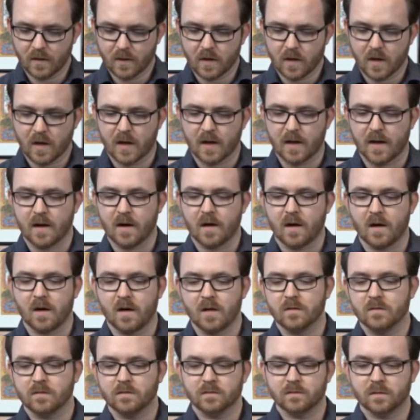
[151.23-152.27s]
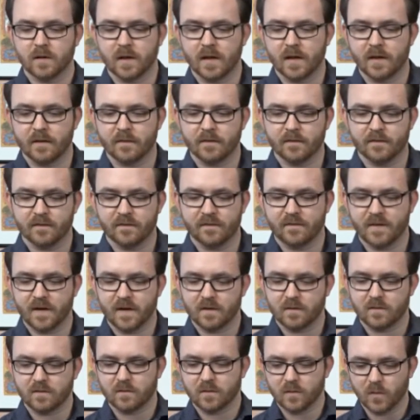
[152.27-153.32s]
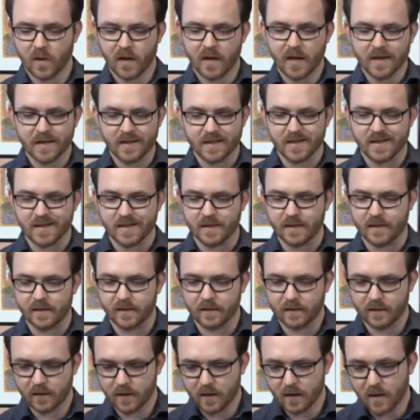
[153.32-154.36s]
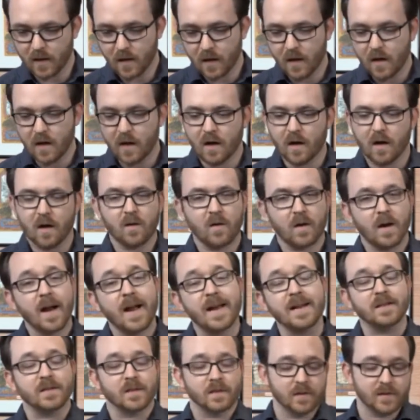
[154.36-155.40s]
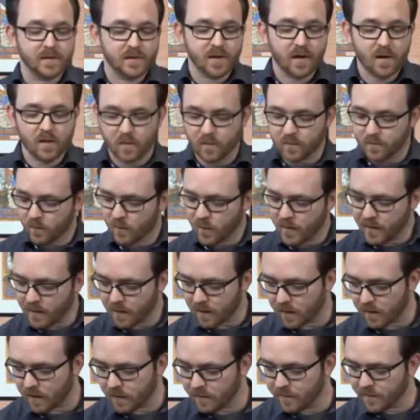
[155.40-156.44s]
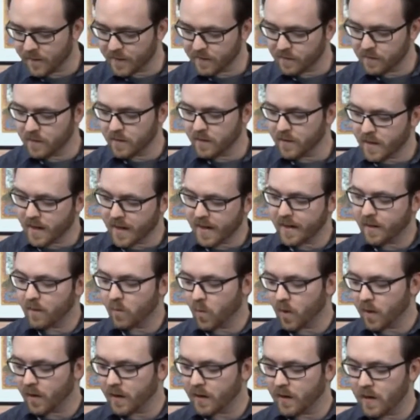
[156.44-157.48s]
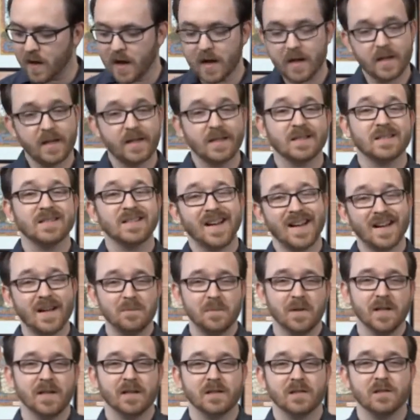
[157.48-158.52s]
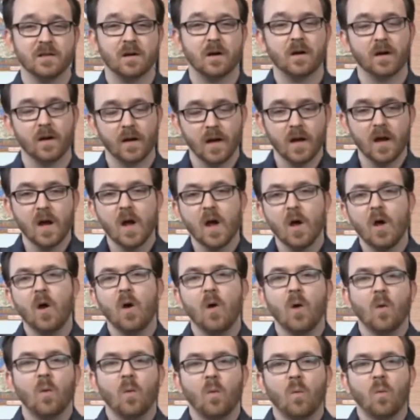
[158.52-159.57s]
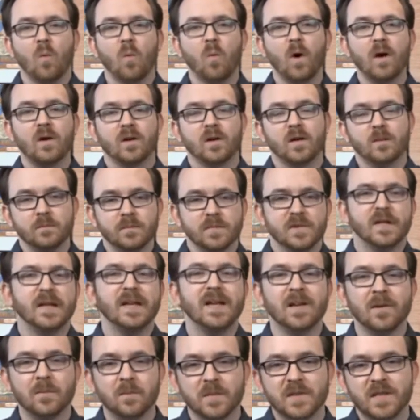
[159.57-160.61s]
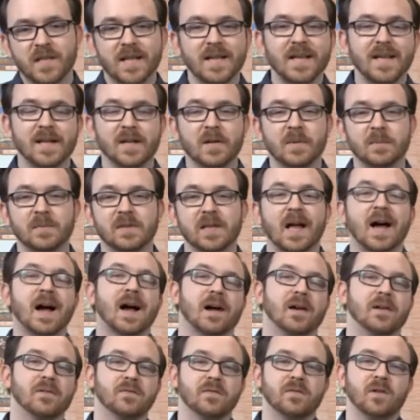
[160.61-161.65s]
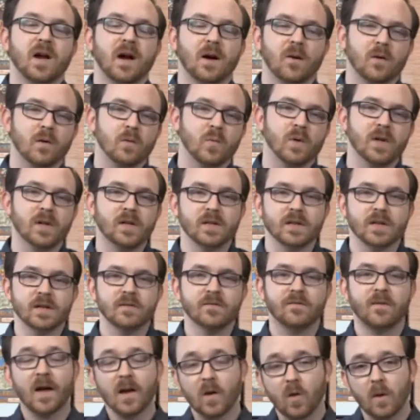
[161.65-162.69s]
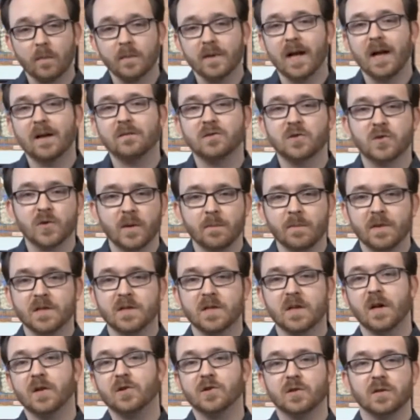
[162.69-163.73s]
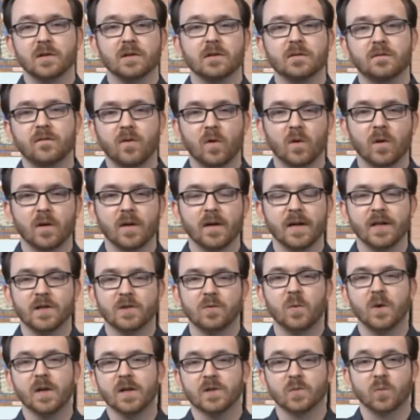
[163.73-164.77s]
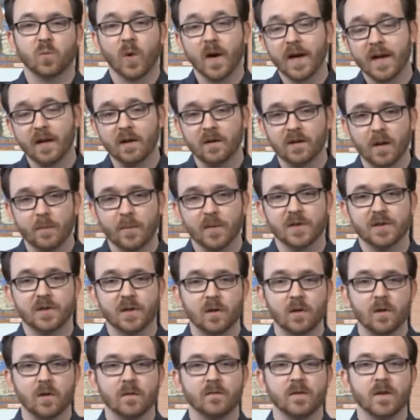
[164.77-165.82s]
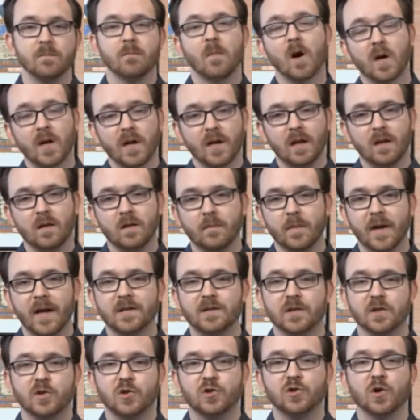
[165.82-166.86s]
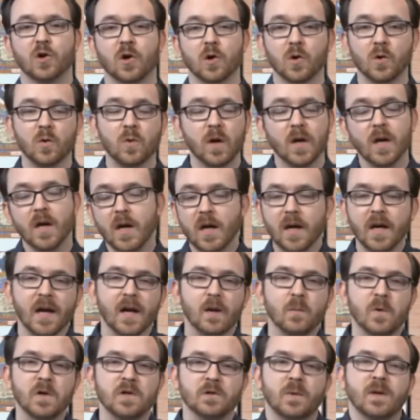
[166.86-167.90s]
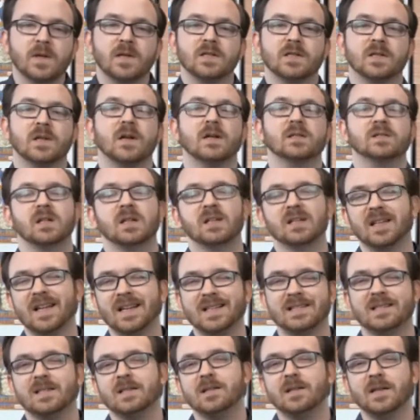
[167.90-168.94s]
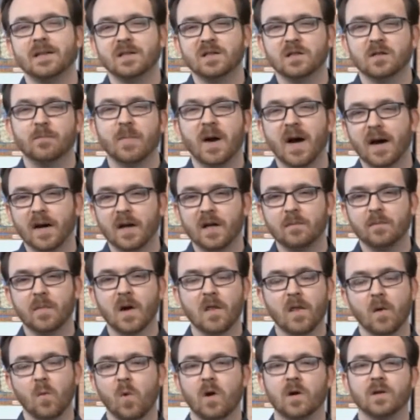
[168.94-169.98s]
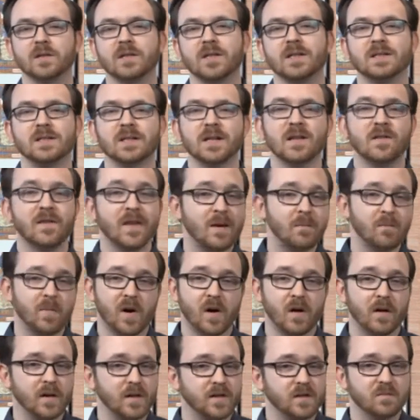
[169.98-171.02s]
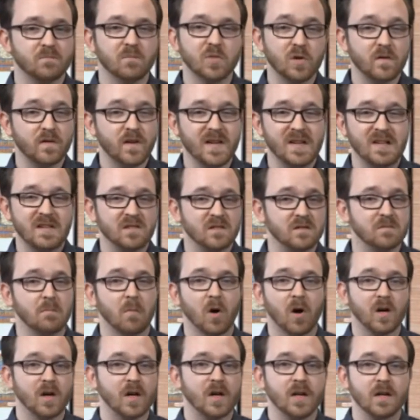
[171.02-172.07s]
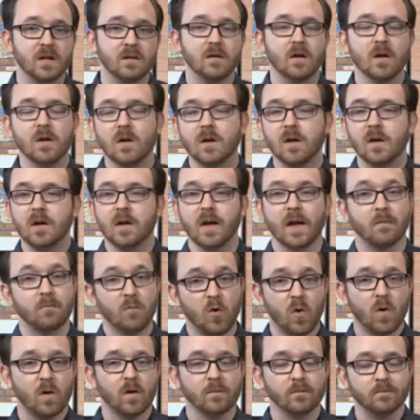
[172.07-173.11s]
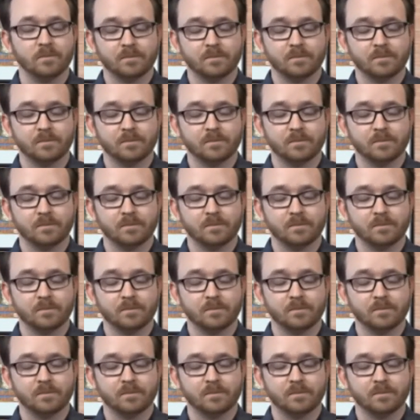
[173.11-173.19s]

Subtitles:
Haha, I have found what I needed. All right, so we are officially at 1 o'clock. It is time to get started. Welcome to MTM Live, our weekly follow-up live stream discussion for each week's regular episode of the Marketing the Magic show, in which we discuss a lesson inspired by the Walt Disney theme parks, movies, marketing, and more.